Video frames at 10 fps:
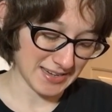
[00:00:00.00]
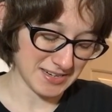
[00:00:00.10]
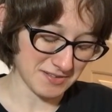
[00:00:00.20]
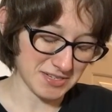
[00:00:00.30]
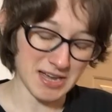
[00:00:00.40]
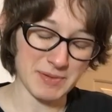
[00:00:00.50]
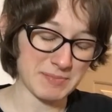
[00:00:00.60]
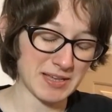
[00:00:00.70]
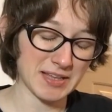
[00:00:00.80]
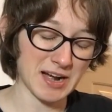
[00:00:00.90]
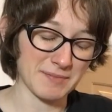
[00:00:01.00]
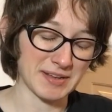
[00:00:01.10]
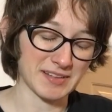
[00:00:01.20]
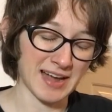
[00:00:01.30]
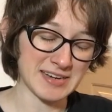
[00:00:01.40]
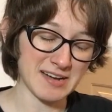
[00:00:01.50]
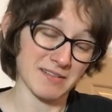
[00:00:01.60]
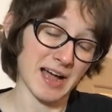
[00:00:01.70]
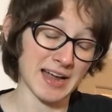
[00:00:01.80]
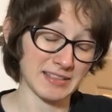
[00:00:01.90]
don't come at me in the comments. I know,
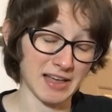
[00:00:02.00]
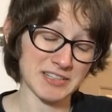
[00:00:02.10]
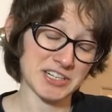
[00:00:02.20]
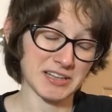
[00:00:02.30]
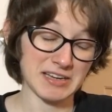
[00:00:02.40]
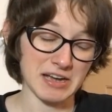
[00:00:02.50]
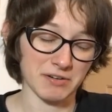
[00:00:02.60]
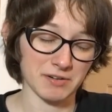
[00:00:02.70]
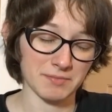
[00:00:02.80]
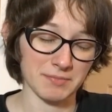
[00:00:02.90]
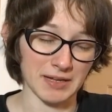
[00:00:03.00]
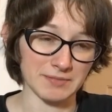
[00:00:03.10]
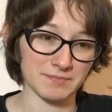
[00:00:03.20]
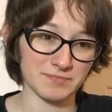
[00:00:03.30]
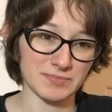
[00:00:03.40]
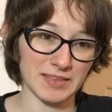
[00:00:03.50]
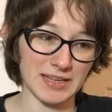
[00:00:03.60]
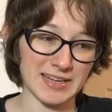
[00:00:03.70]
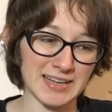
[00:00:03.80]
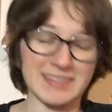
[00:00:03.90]
I logically know.
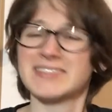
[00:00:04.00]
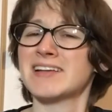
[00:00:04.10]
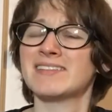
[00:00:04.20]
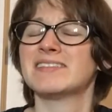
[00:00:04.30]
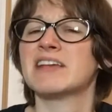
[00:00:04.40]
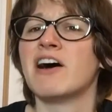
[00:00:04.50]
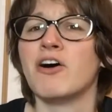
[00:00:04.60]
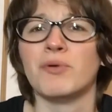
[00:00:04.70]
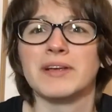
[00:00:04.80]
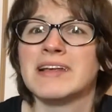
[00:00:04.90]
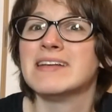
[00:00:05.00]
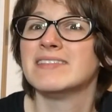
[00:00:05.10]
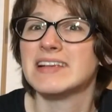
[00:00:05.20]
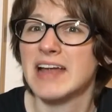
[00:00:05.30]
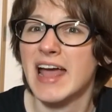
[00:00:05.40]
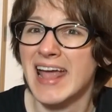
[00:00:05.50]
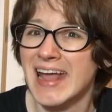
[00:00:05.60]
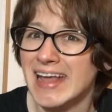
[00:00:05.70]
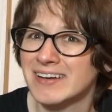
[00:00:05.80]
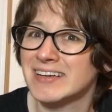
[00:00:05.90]
It's just so easy to
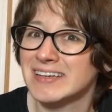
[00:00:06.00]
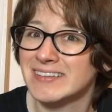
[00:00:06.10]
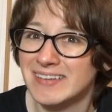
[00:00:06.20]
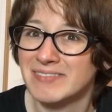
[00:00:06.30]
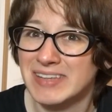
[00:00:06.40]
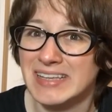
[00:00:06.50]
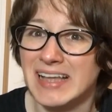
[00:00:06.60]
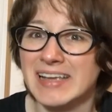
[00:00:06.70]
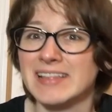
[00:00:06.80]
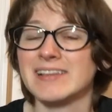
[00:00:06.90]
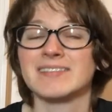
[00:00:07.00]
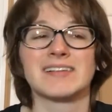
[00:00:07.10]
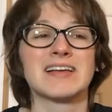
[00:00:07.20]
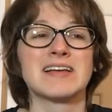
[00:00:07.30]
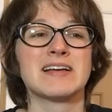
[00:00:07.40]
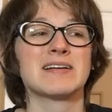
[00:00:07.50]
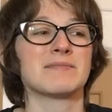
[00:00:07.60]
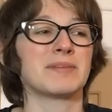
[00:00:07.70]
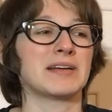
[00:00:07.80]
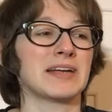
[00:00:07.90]
hate her in something like this.
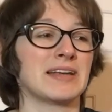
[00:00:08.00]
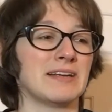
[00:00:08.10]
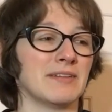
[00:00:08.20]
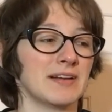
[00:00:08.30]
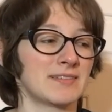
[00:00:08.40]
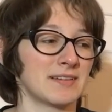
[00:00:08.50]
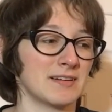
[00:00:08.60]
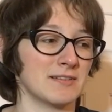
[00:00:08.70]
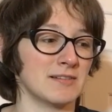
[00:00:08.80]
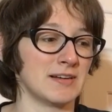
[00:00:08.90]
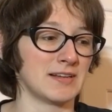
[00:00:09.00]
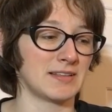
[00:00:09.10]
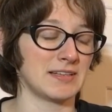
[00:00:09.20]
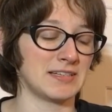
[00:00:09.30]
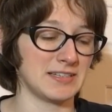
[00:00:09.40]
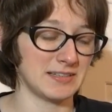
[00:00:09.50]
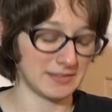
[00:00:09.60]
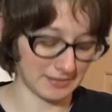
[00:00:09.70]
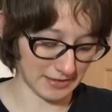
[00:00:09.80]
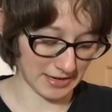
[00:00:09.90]
But anyway, so the
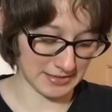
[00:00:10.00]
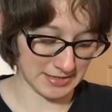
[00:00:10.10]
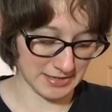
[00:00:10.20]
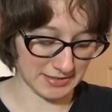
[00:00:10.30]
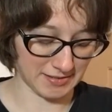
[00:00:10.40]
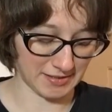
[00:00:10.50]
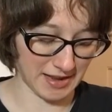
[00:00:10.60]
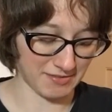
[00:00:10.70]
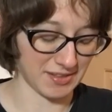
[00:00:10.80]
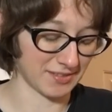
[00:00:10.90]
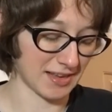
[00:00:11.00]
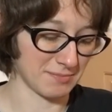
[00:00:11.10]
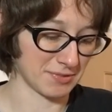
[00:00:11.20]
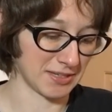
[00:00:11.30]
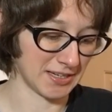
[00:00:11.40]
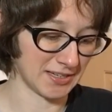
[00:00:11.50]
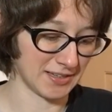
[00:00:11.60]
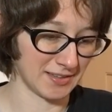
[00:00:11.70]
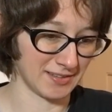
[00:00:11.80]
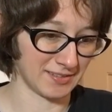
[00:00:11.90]
dude's idea to save this company
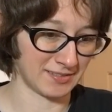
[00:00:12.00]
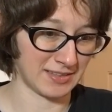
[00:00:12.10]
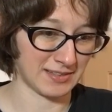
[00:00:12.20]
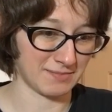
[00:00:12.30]
is